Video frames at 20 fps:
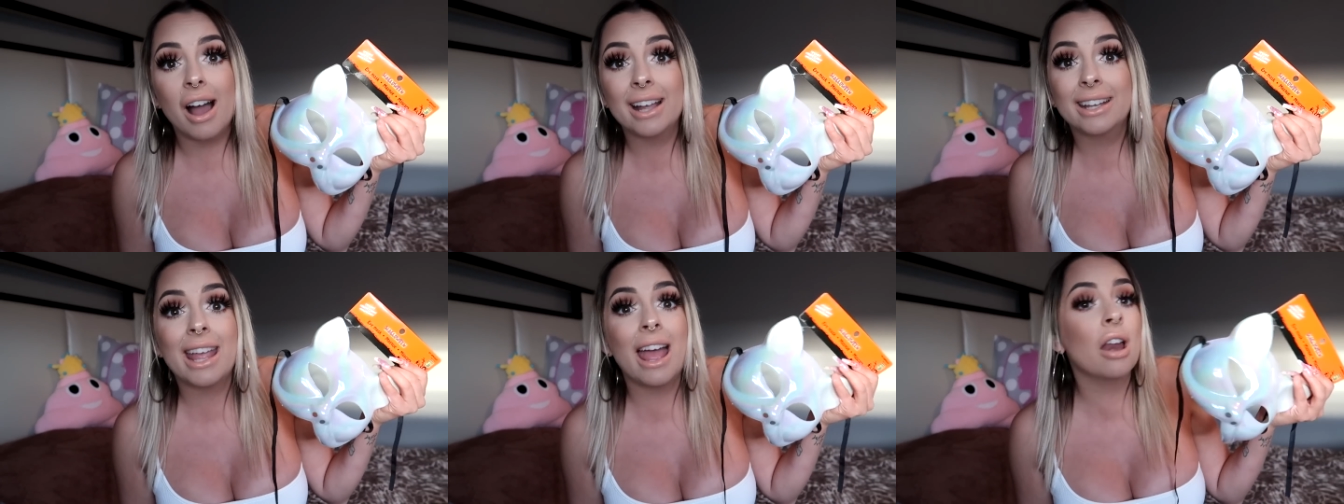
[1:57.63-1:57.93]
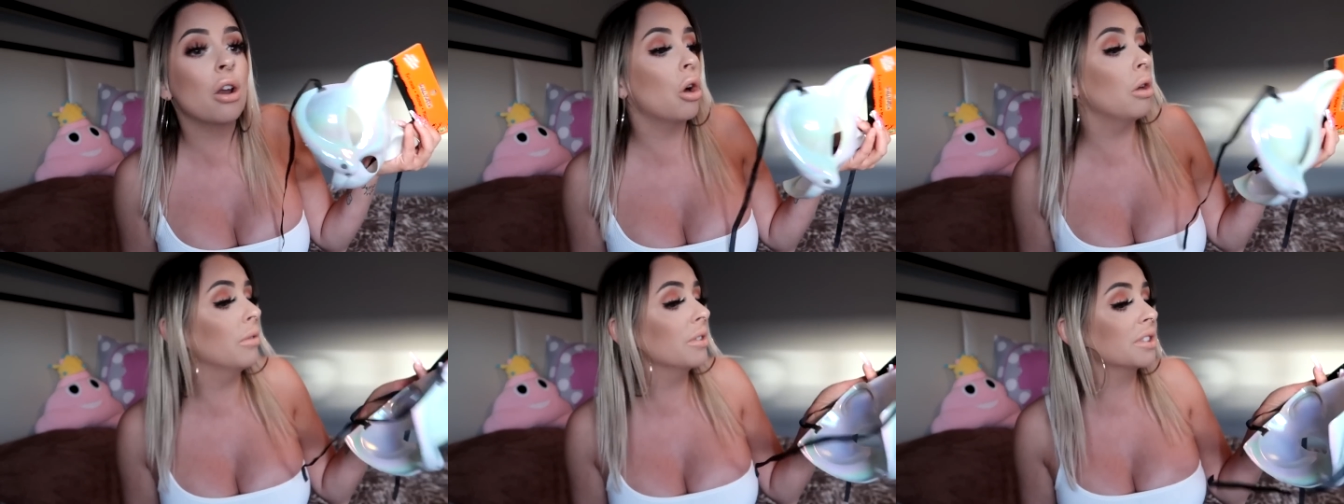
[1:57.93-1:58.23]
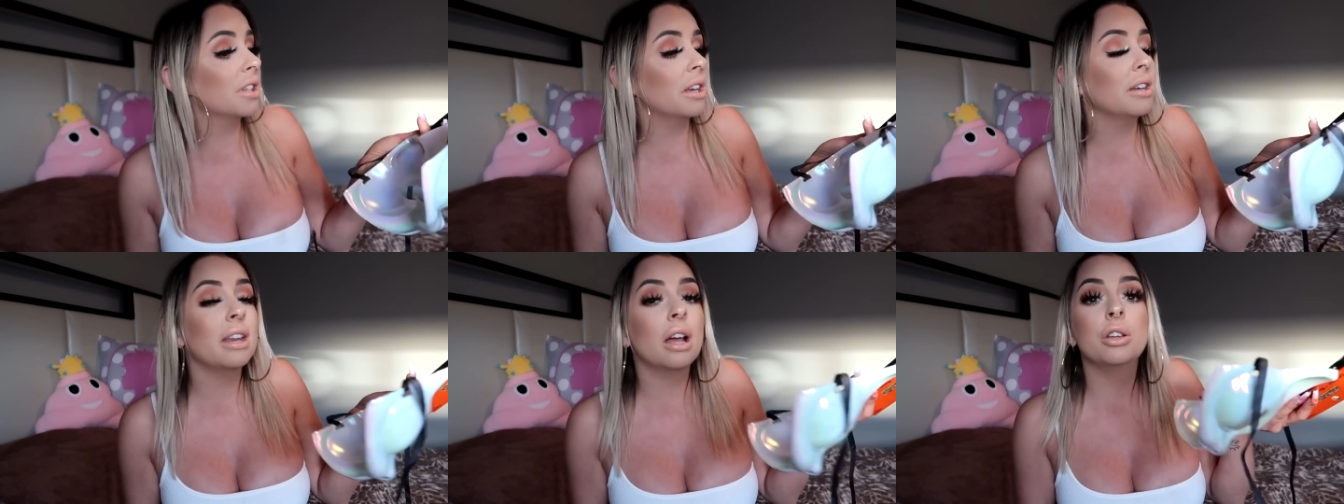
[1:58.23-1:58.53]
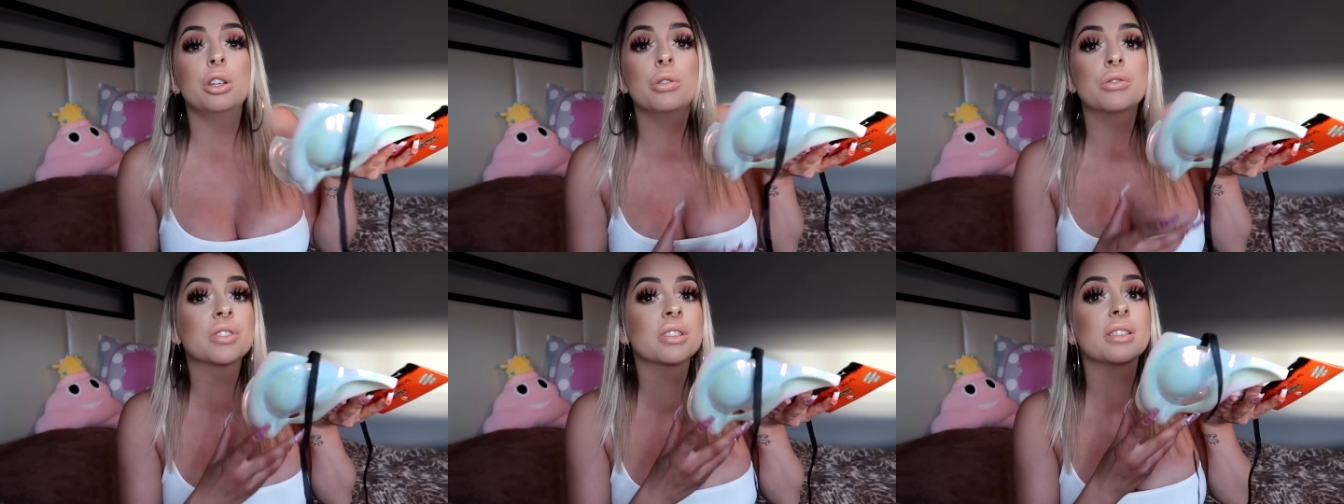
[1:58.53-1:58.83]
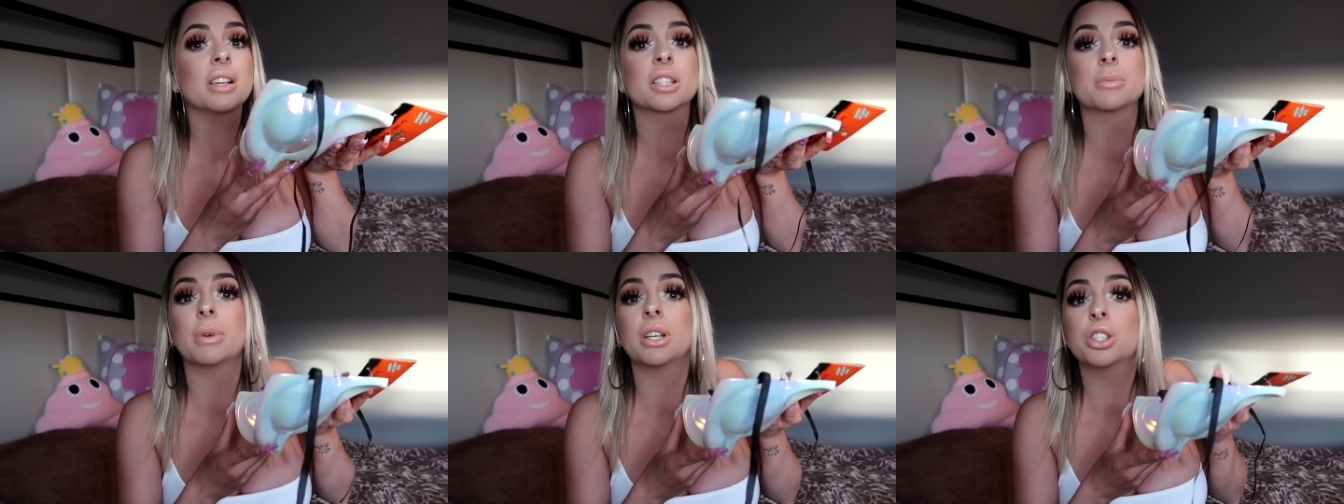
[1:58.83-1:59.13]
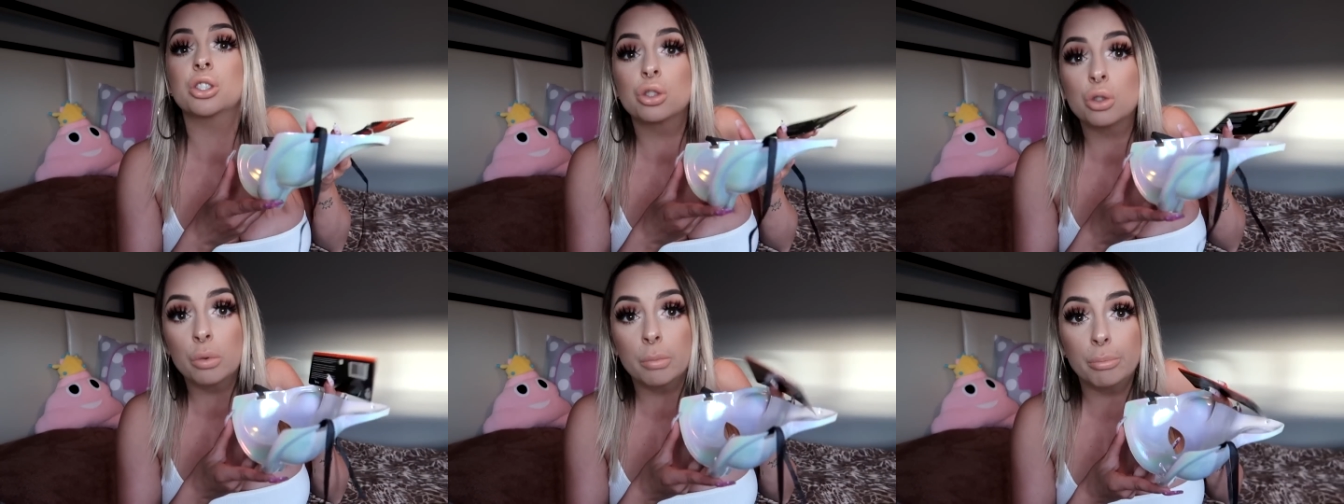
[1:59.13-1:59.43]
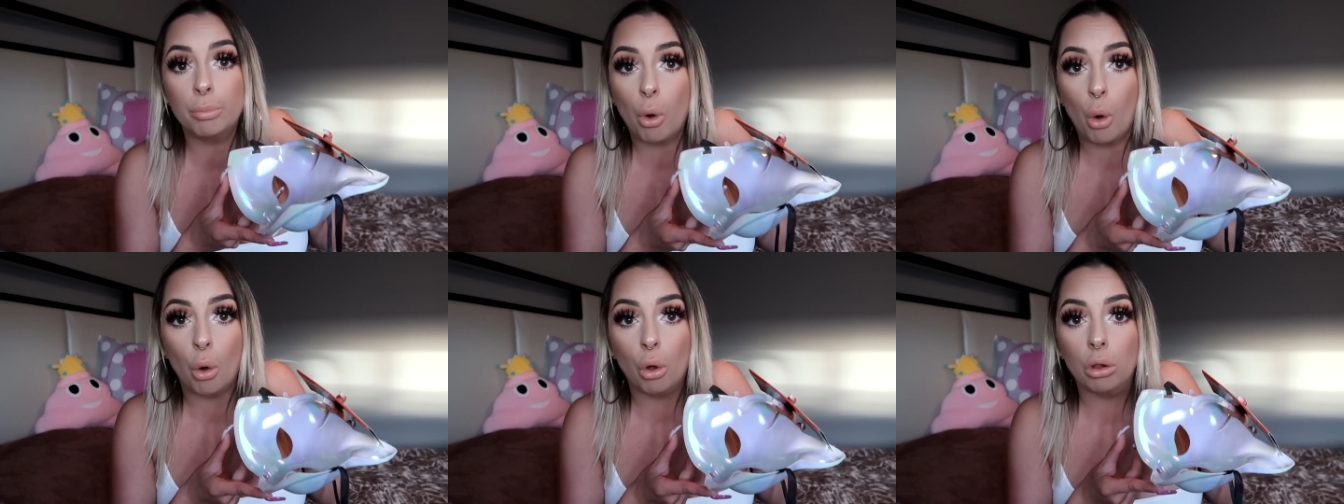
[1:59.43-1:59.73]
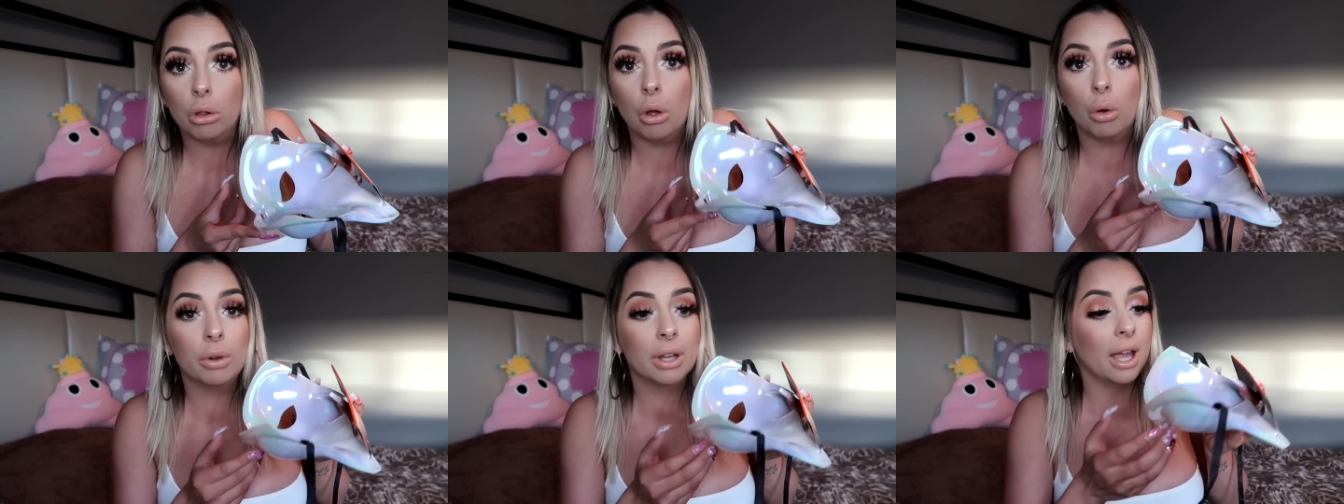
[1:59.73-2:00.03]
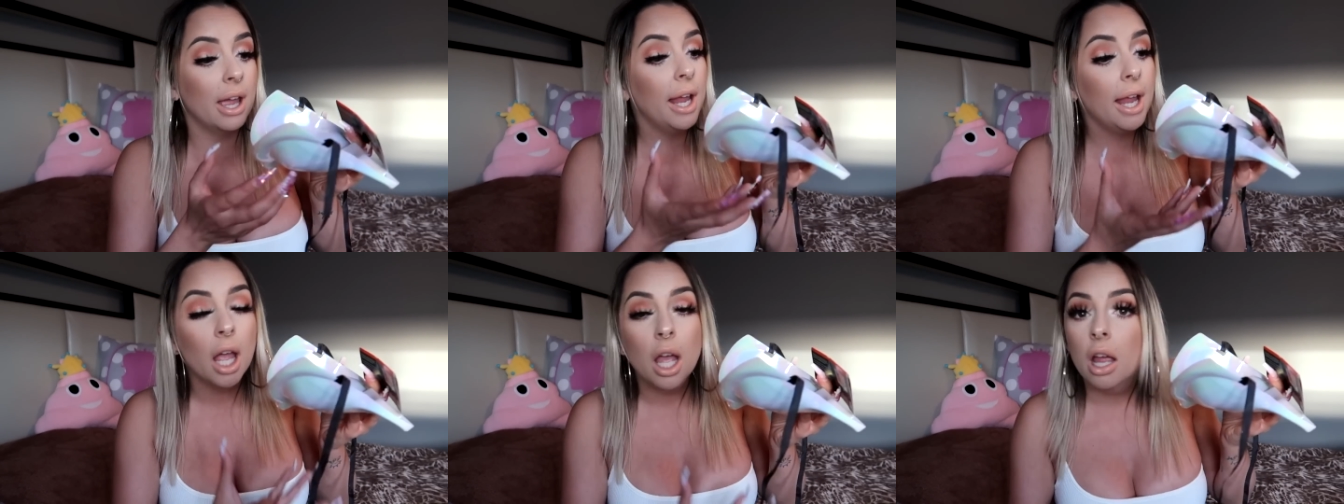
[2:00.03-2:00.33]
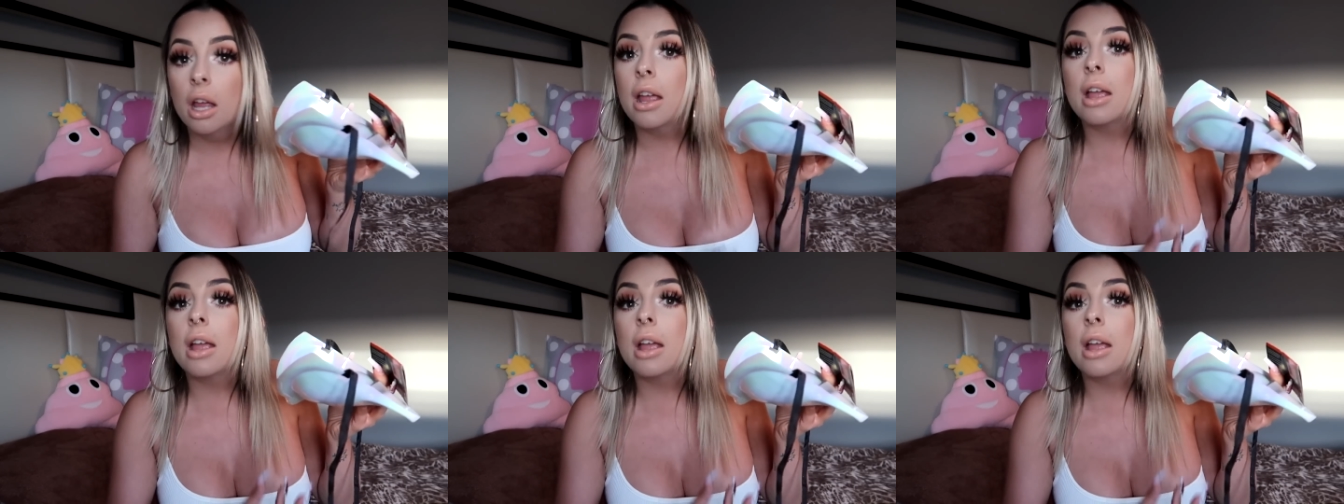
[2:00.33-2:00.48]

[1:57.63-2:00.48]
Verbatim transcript: I can't all of a sudden now use this as my soup bowl, okay?